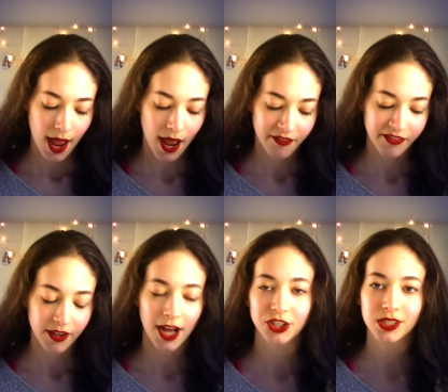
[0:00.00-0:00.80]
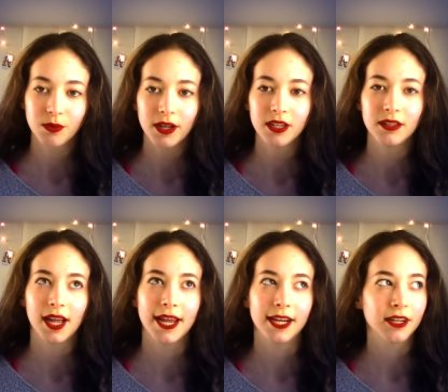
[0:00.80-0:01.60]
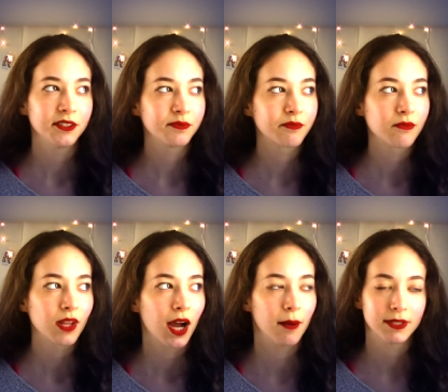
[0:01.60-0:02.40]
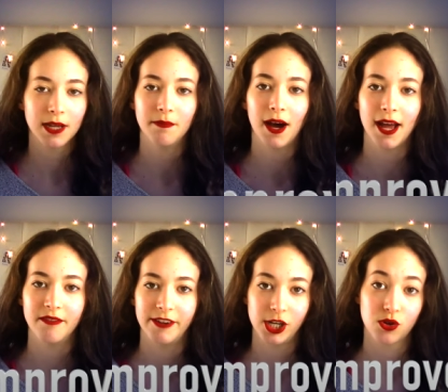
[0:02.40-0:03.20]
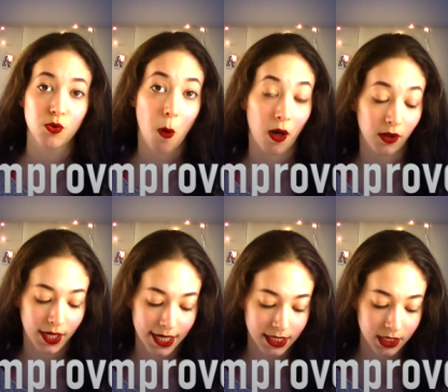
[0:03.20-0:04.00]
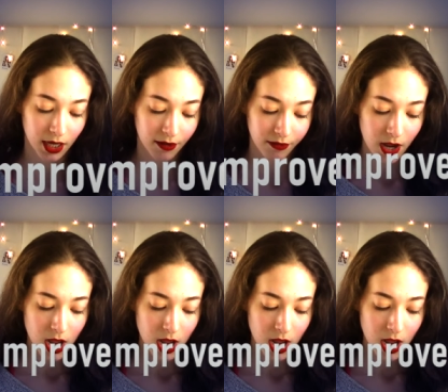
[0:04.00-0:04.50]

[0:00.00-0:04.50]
I feel I just want to like update my video quality and stuff.